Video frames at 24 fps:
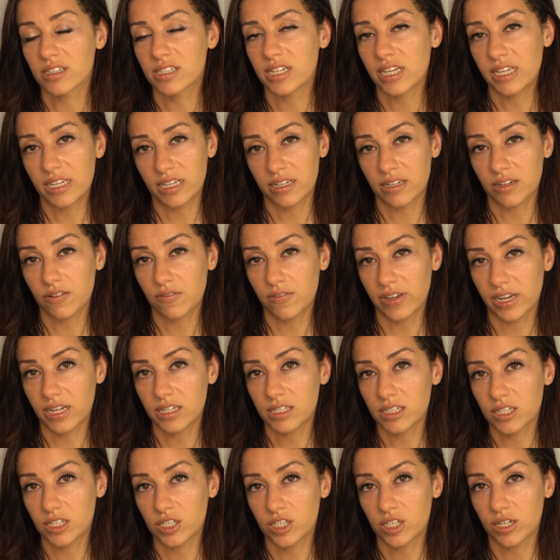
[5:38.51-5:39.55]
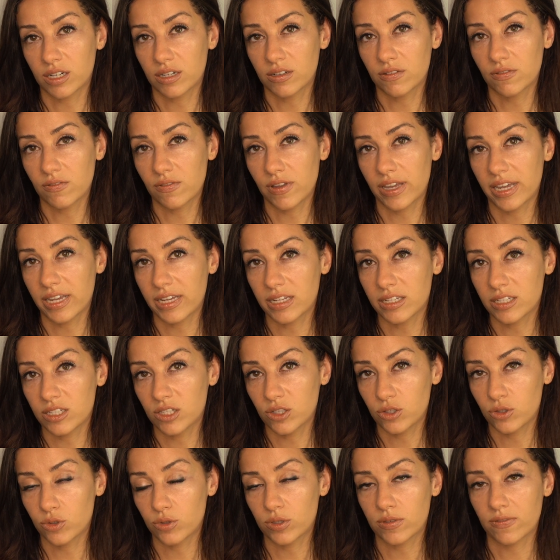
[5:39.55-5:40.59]
taken advantage of and
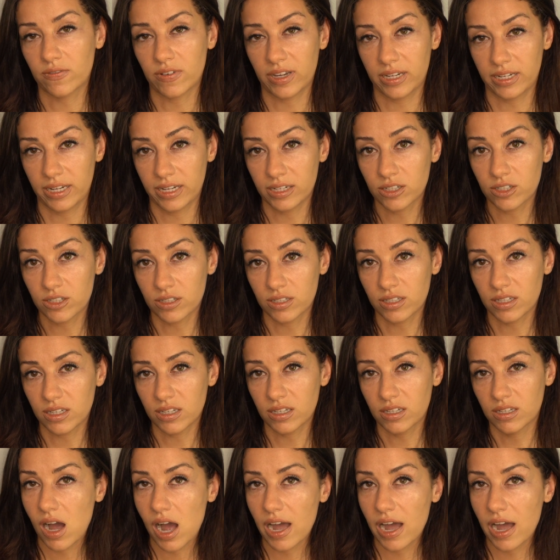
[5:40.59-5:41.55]
used financially.